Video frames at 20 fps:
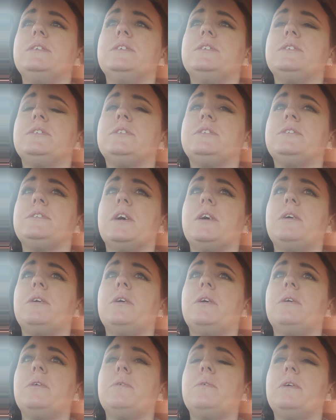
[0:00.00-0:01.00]

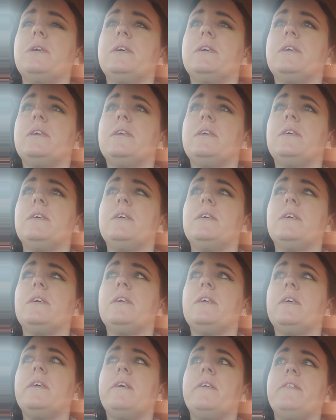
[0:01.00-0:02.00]
So
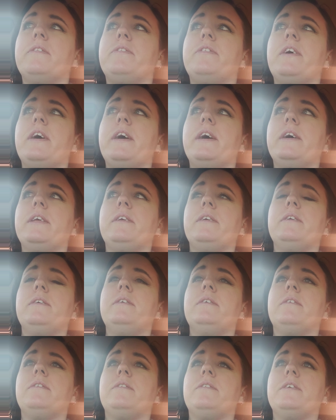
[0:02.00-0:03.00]
then
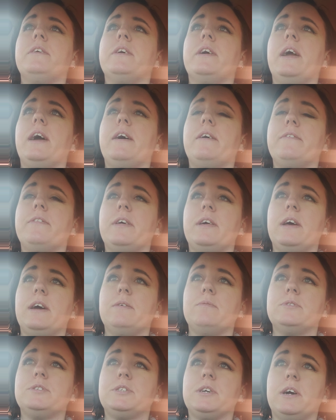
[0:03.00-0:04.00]
the gal that I
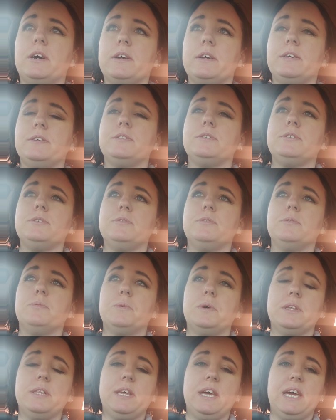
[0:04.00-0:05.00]
was talking to, the
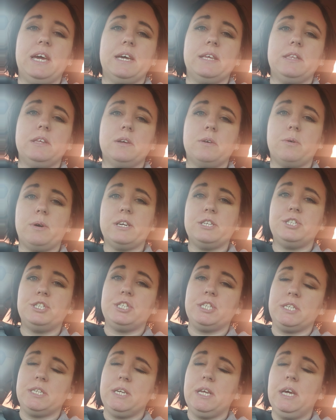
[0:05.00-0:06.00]
one that had the
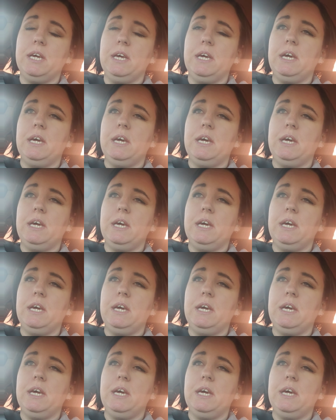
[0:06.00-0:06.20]
question,